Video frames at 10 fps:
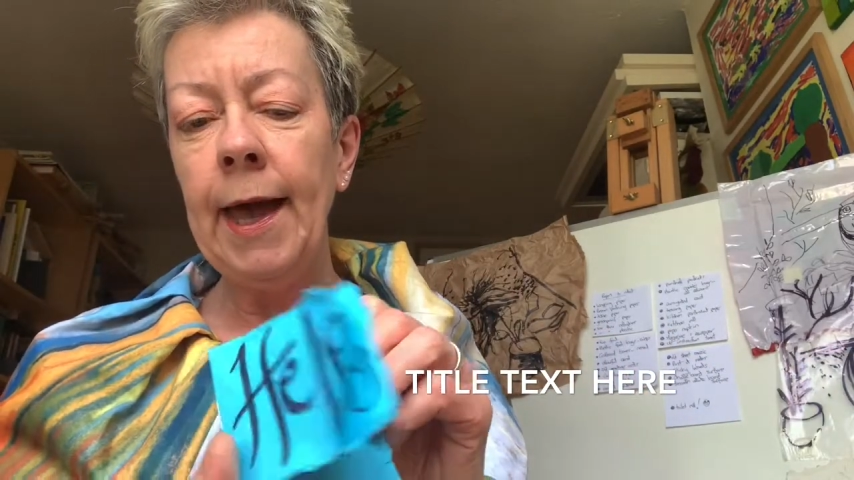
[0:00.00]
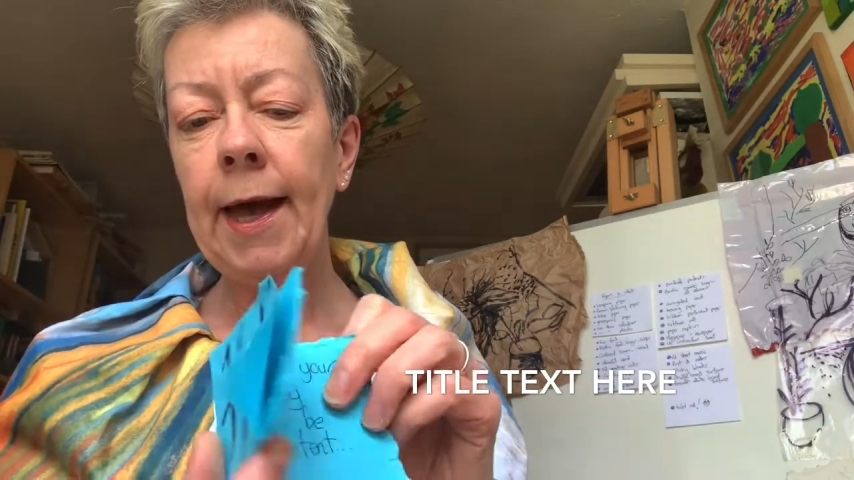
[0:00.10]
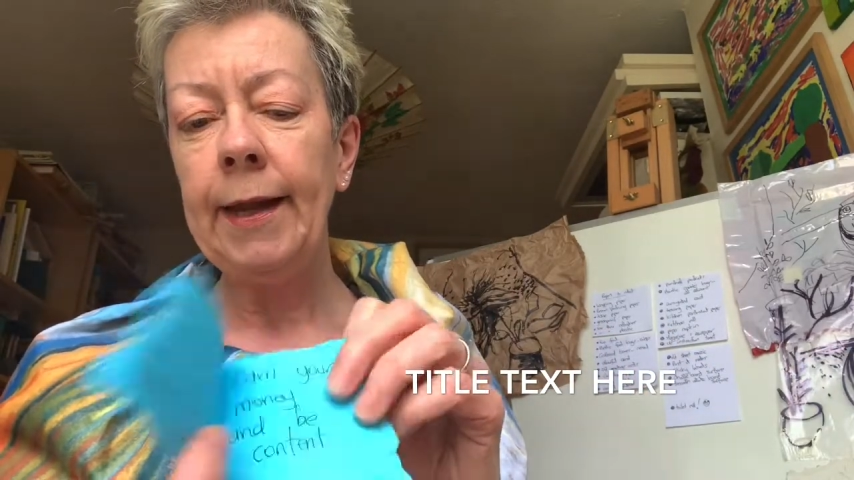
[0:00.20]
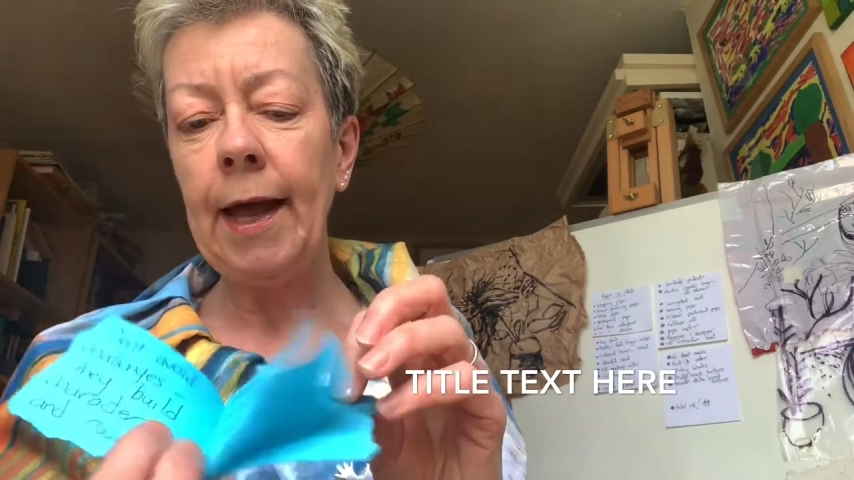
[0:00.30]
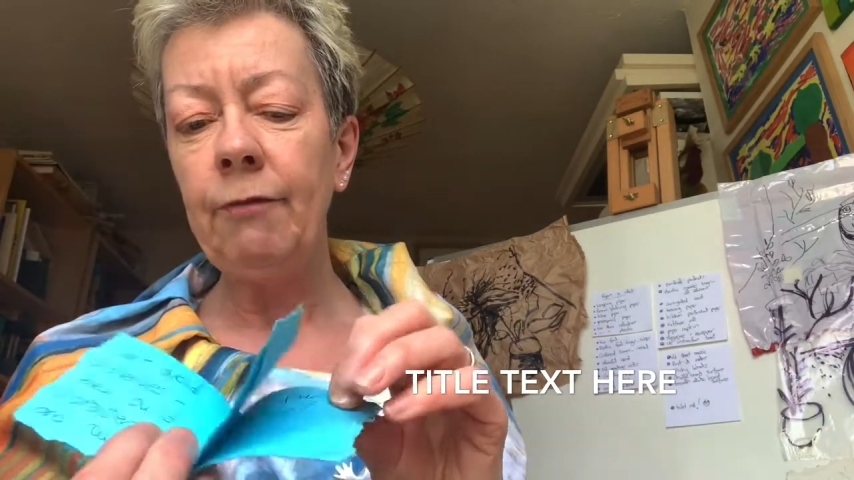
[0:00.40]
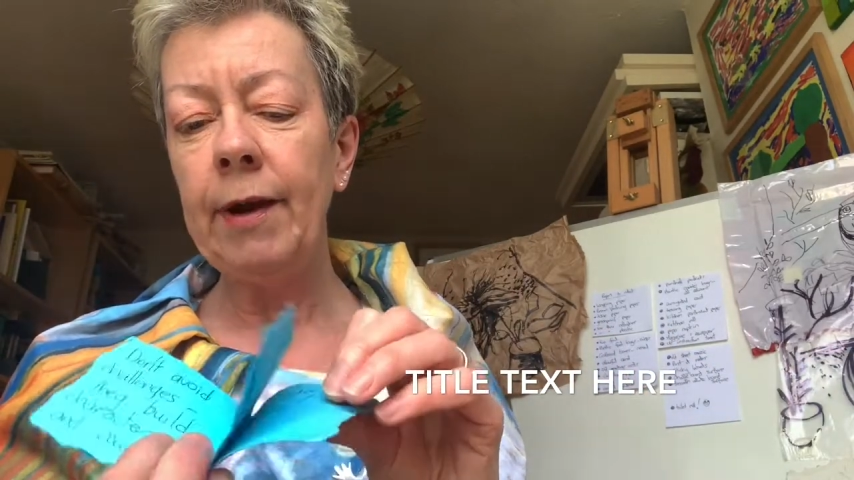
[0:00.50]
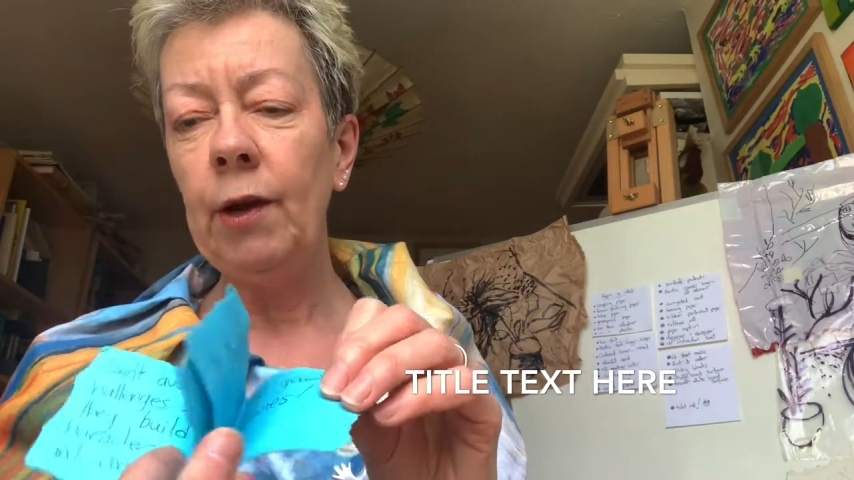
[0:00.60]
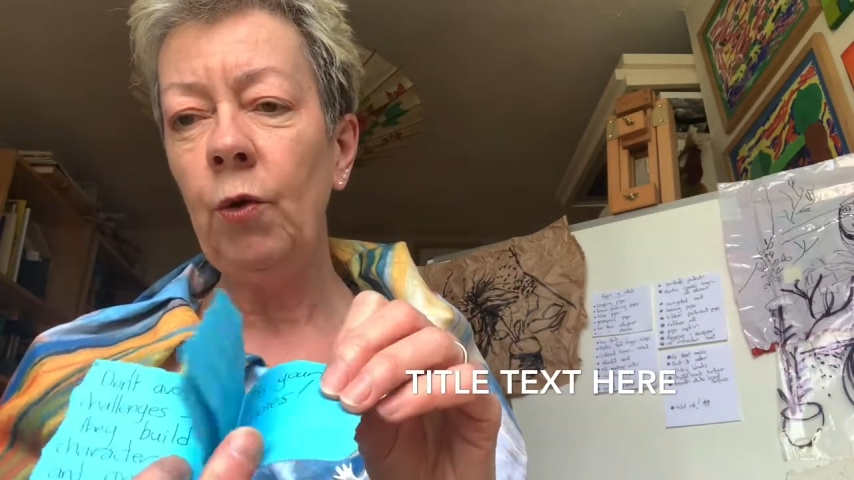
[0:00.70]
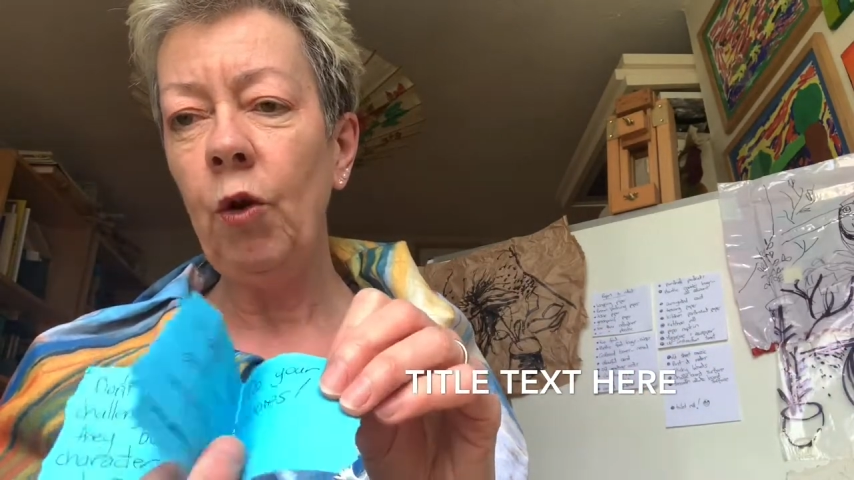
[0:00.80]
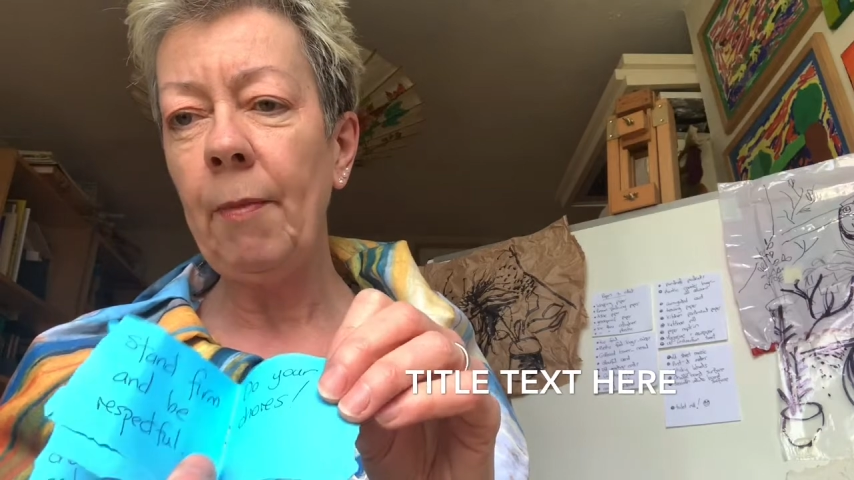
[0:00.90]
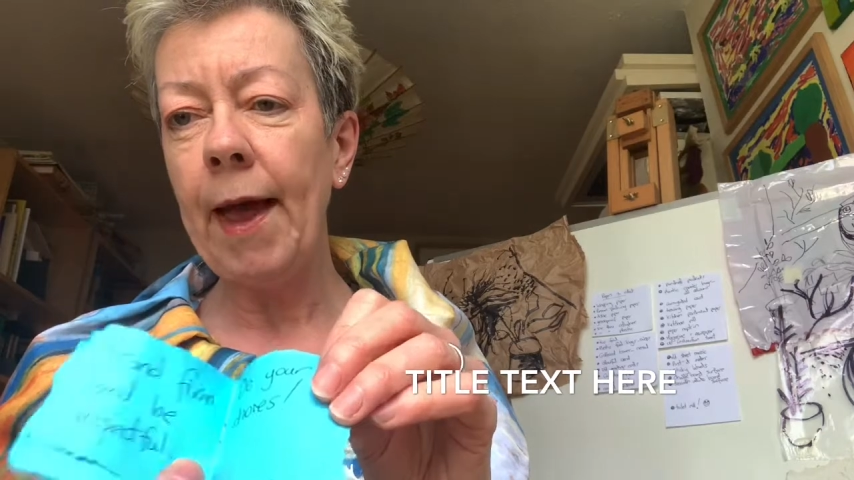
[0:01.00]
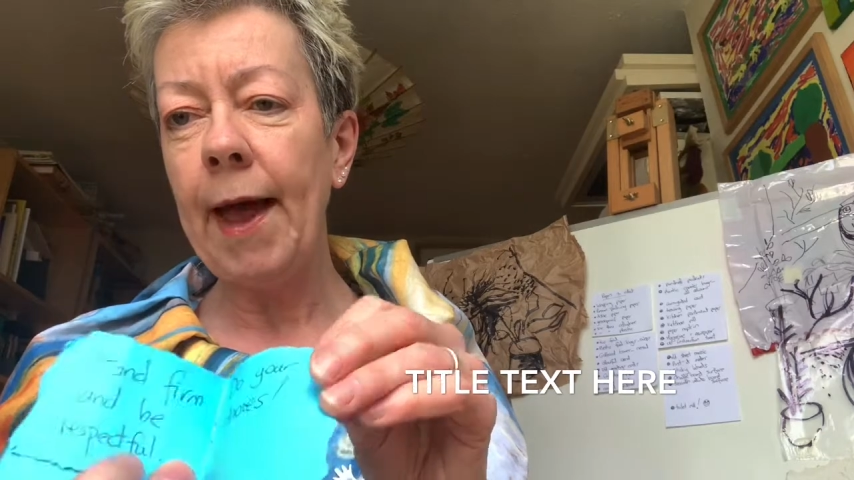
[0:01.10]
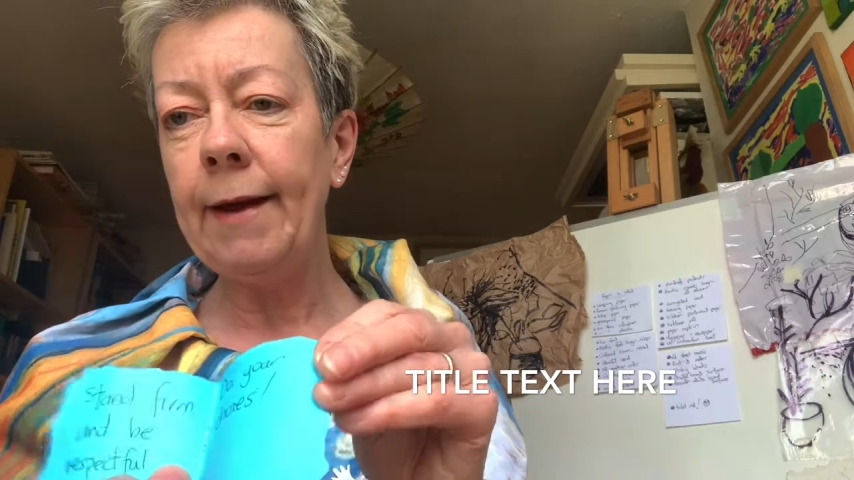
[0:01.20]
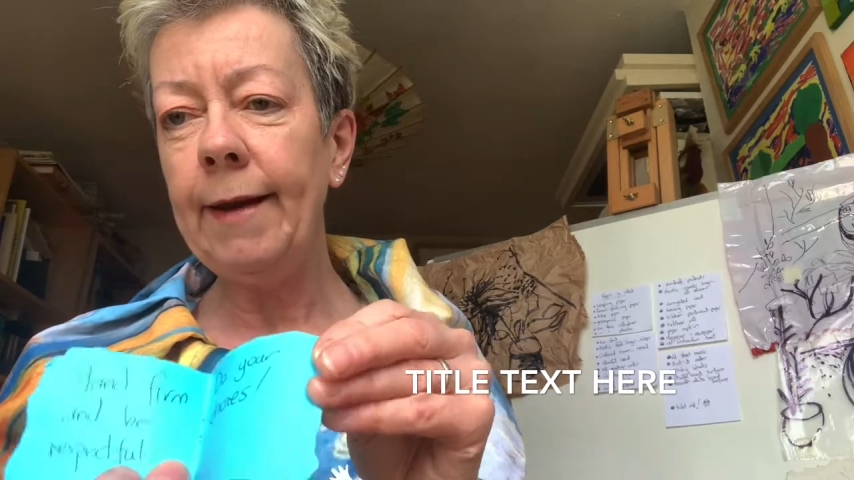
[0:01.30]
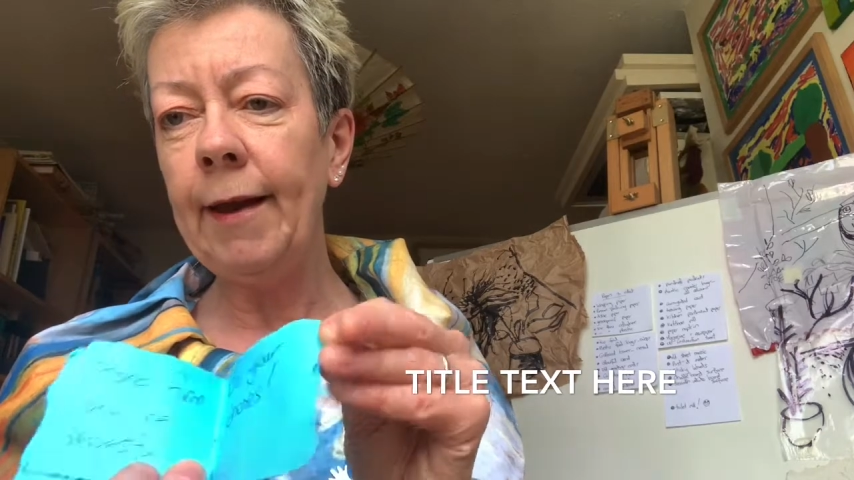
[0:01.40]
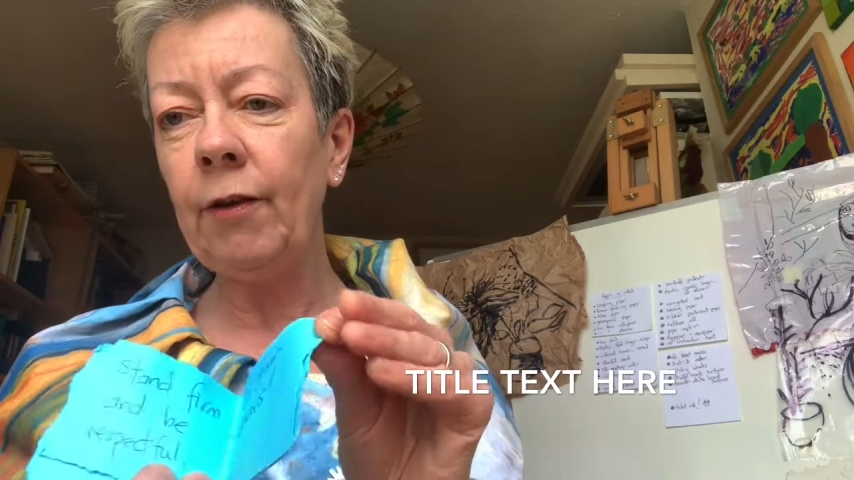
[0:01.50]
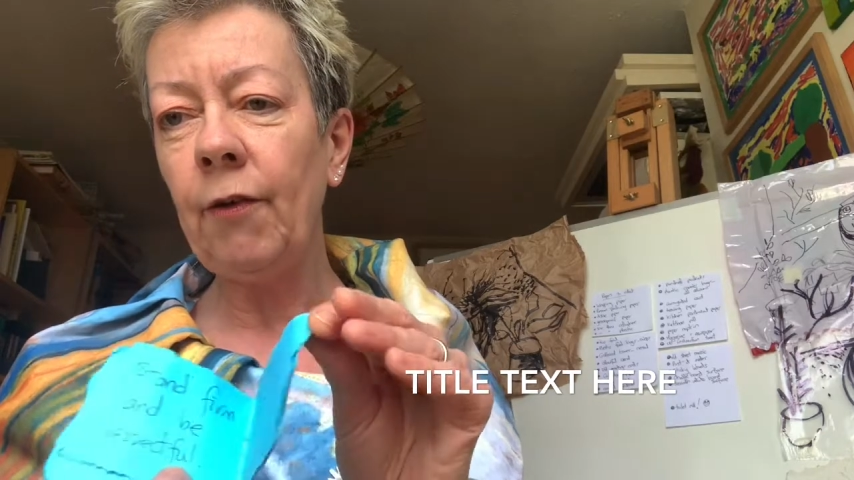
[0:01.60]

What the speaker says: and I have written all my ideas of